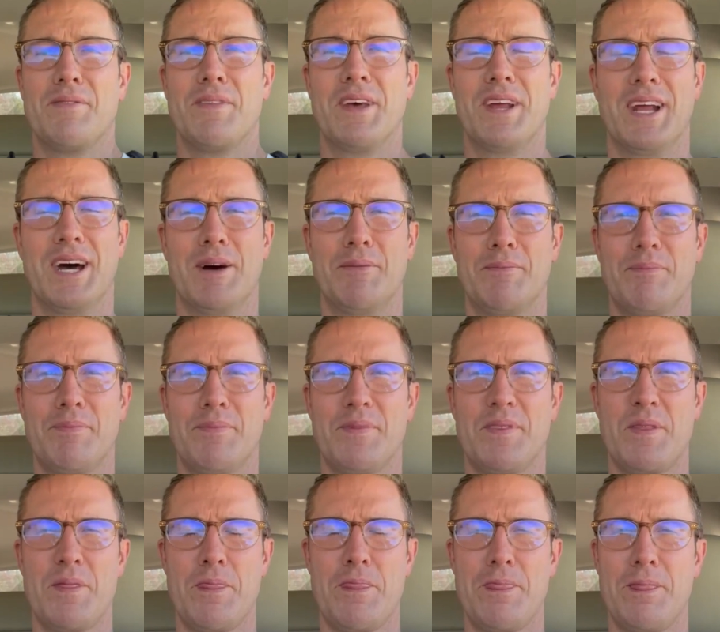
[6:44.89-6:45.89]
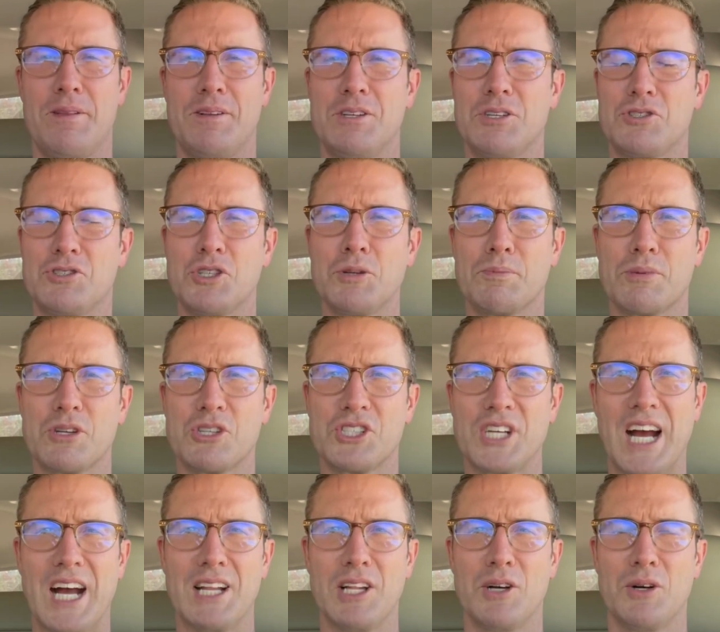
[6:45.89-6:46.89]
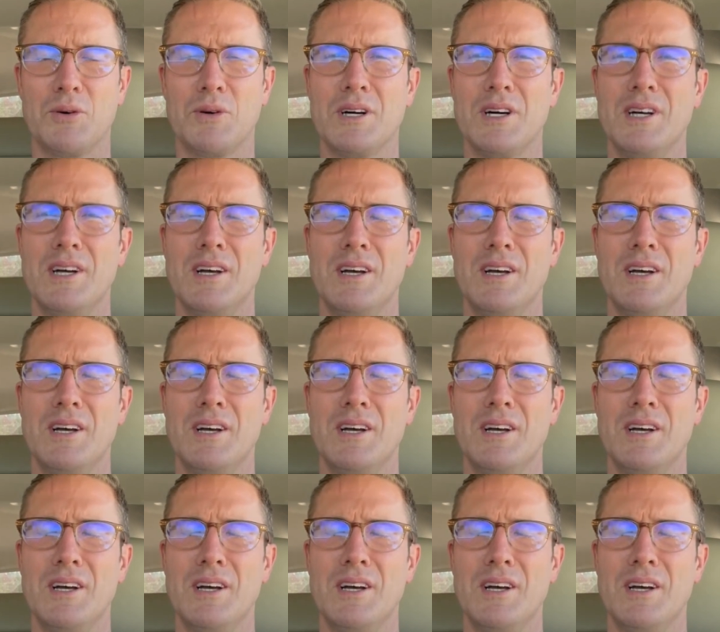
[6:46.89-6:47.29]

and I'm just super shallow